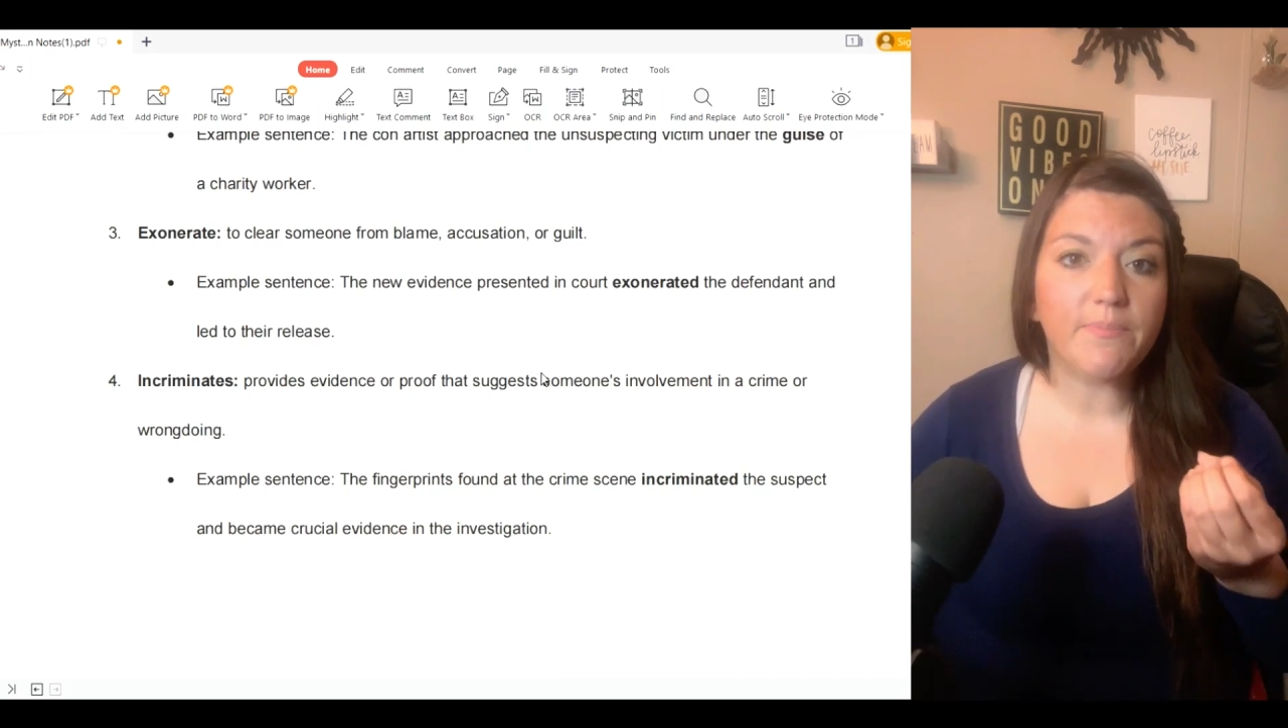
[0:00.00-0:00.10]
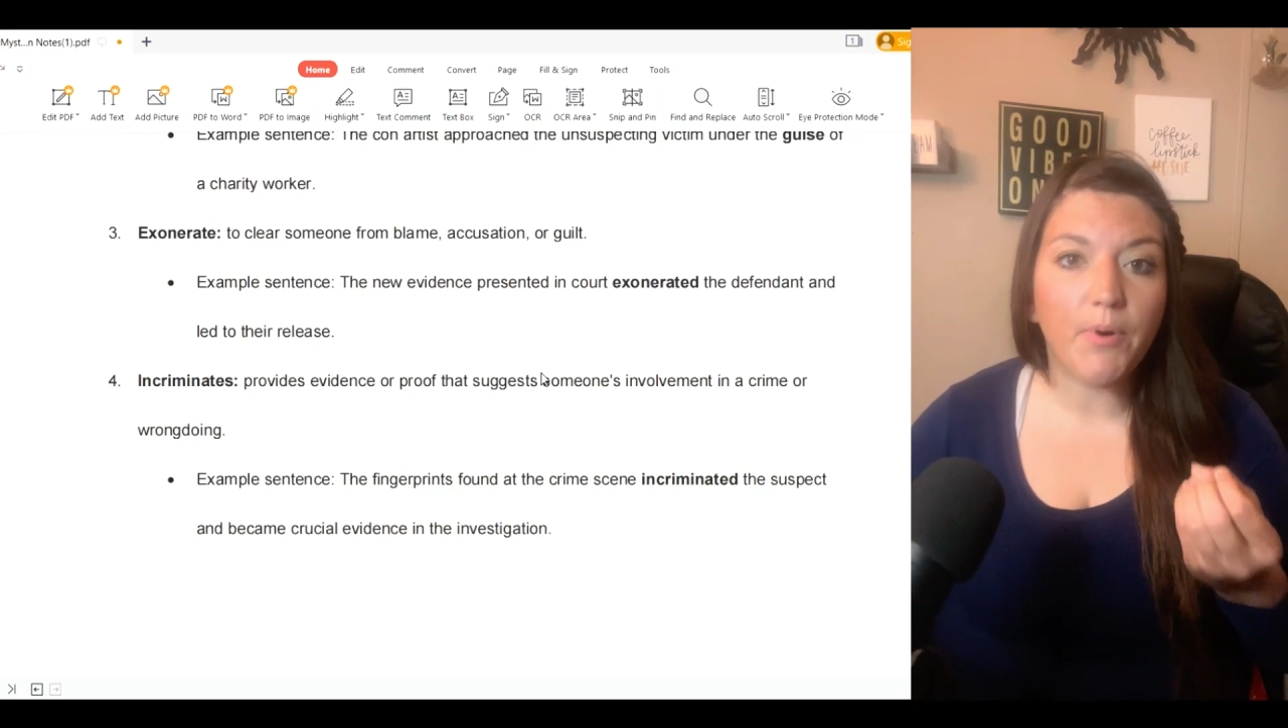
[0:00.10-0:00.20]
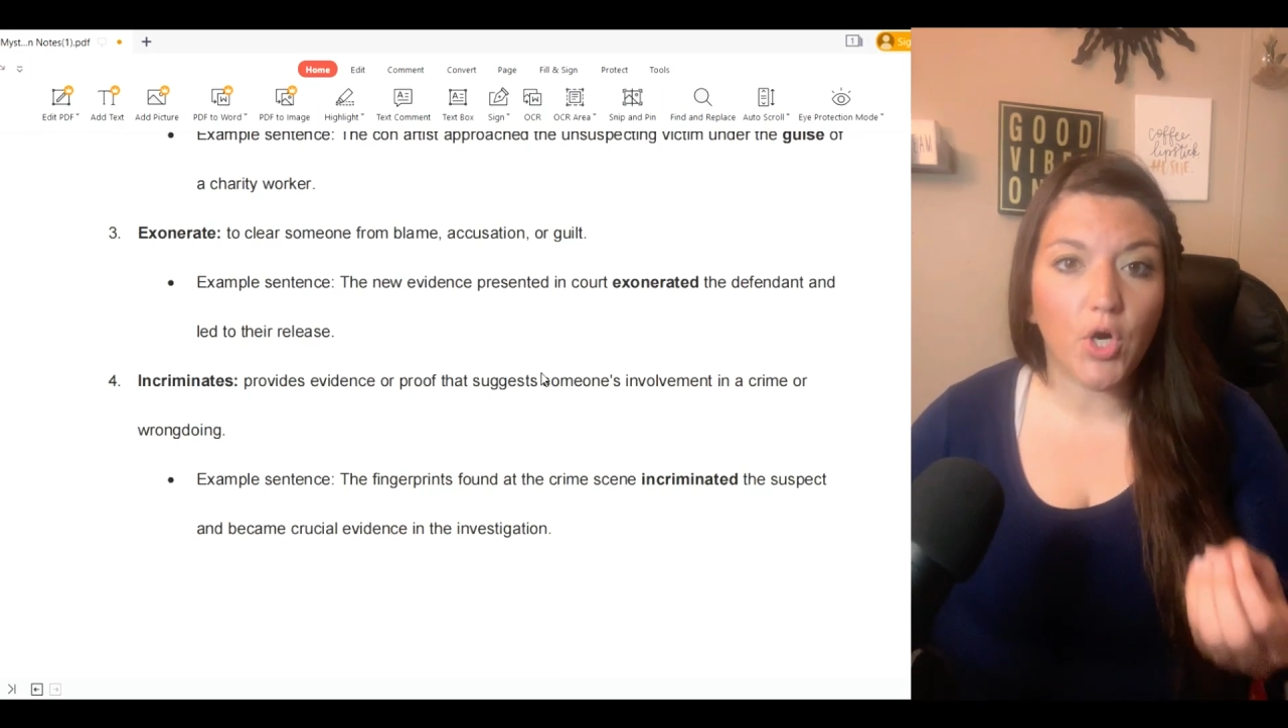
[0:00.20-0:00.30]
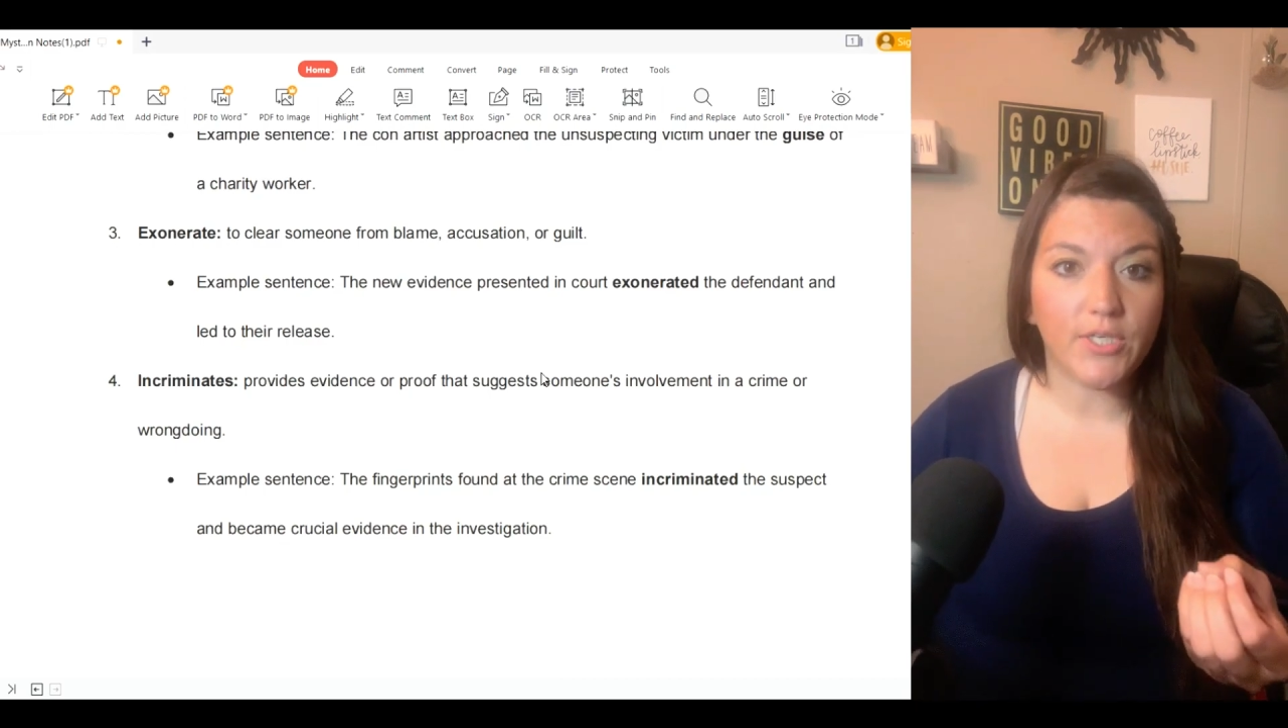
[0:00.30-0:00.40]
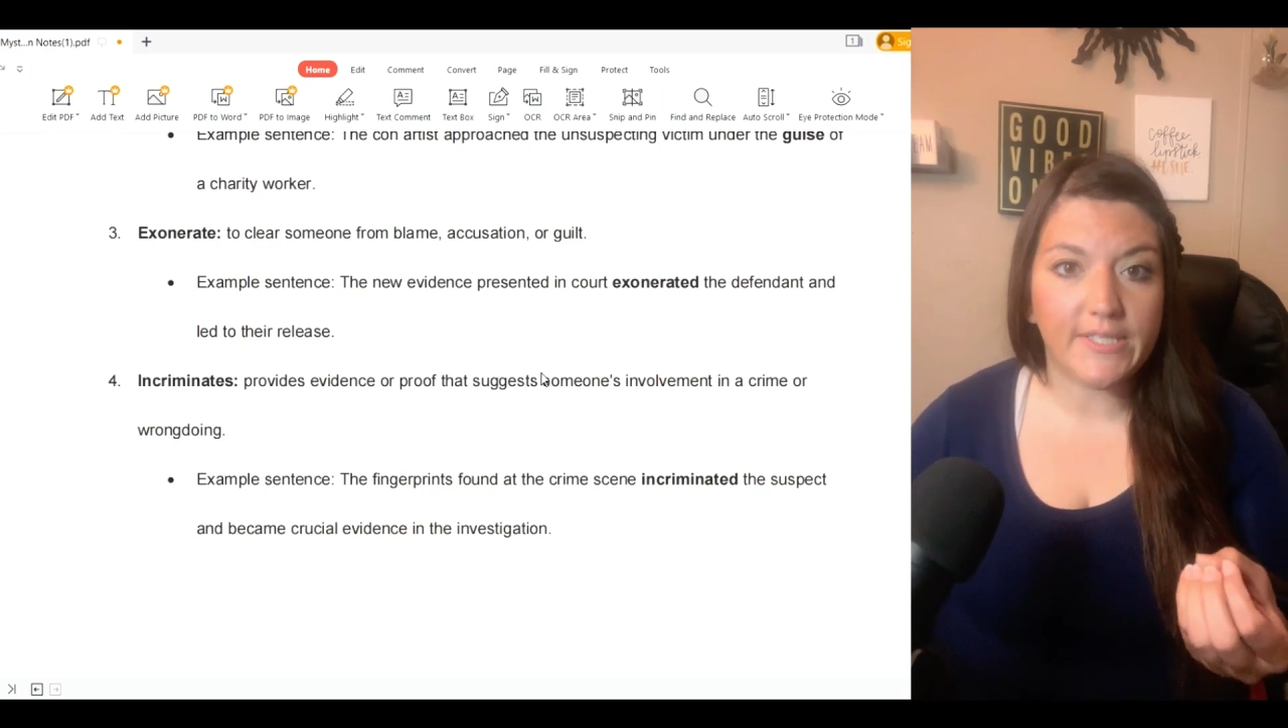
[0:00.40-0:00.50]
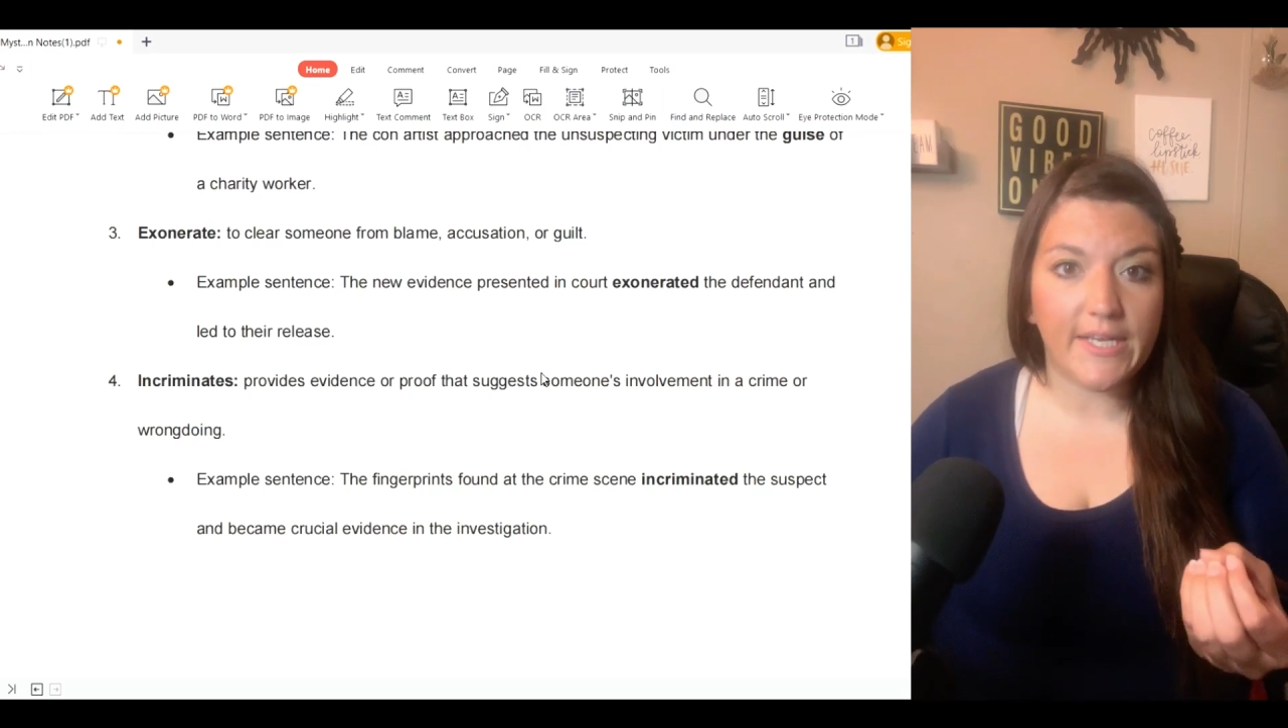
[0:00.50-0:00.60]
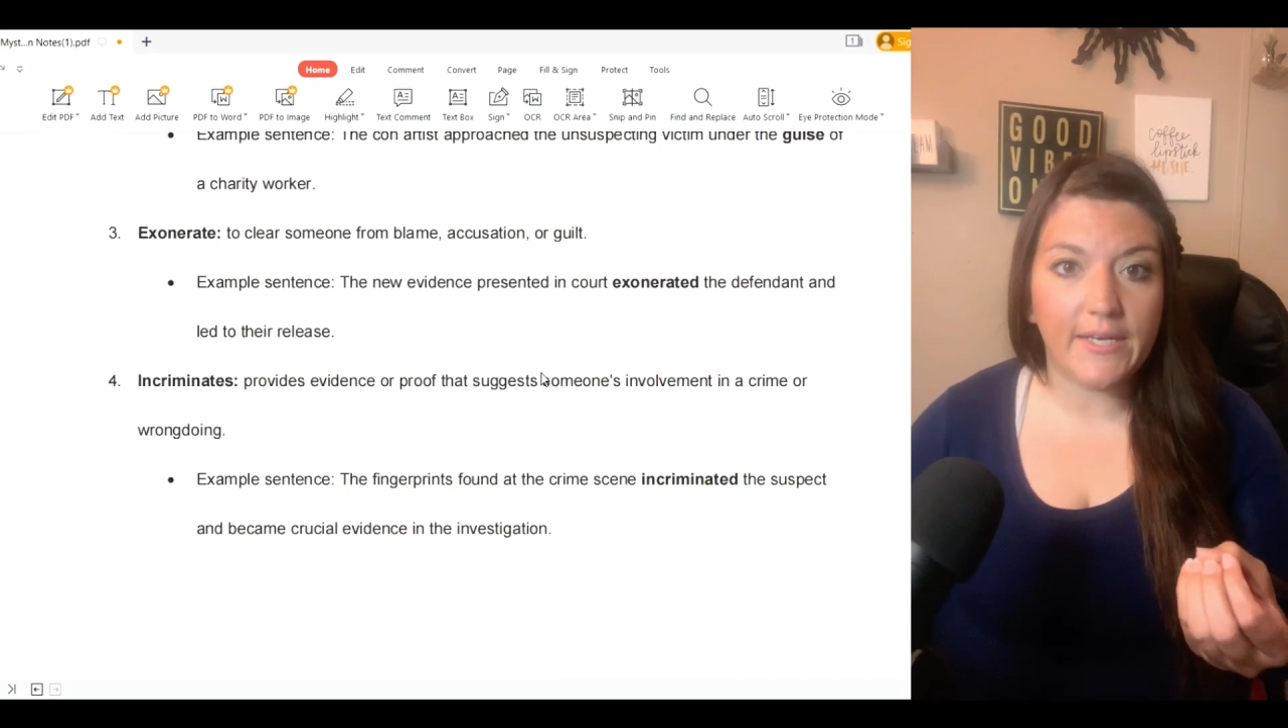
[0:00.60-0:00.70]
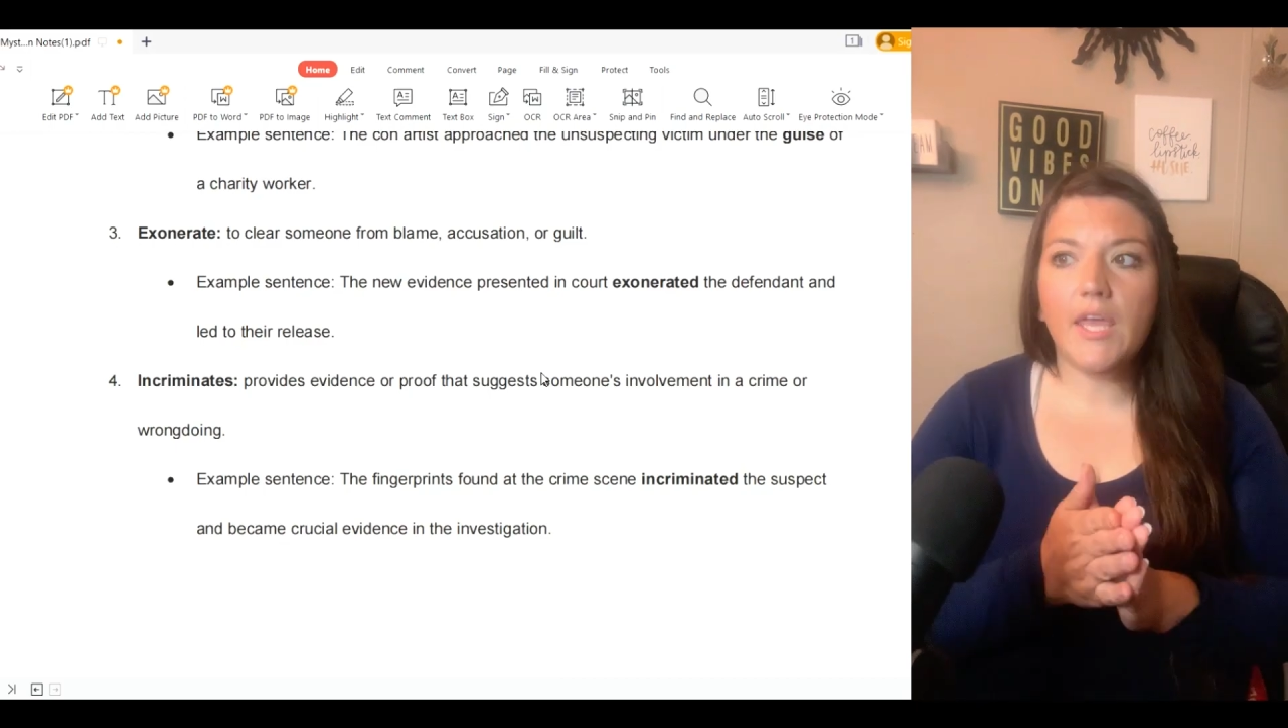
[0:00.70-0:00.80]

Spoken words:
person.